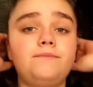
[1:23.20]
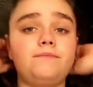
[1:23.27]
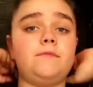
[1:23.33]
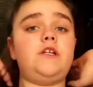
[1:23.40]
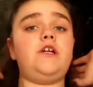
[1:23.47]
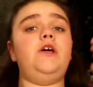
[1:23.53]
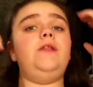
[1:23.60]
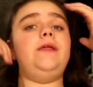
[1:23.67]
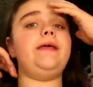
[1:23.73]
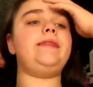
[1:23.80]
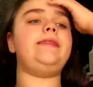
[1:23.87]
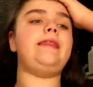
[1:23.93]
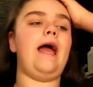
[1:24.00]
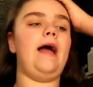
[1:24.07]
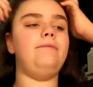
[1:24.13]
man. Go like
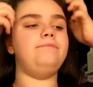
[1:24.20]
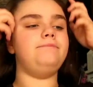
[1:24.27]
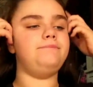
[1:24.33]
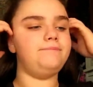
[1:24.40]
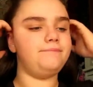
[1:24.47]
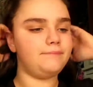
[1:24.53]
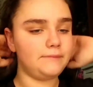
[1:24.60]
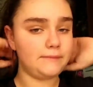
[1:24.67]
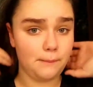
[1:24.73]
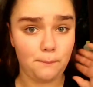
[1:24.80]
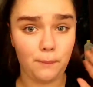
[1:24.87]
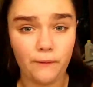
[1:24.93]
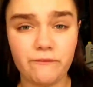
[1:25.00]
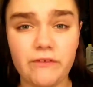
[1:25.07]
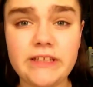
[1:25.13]
that. Mm -hmm
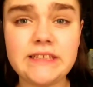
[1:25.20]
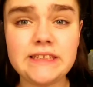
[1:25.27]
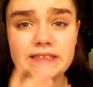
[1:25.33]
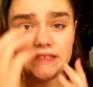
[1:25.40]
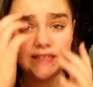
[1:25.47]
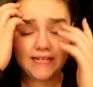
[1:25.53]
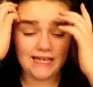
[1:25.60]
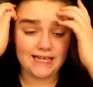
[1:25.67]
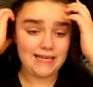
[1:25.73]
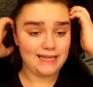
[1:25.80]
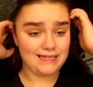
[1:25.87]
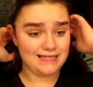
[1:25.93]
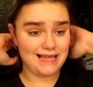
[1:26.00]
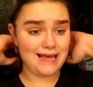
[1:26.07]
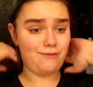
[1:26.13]
perfect. I
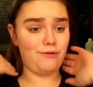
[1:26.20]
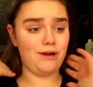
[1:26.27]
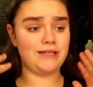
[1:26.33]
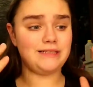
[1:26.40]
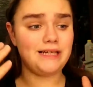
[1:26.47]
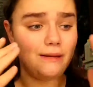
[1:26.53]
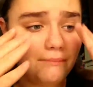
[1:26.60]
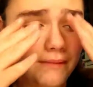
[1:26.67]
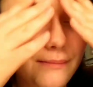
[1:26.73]
guess that works out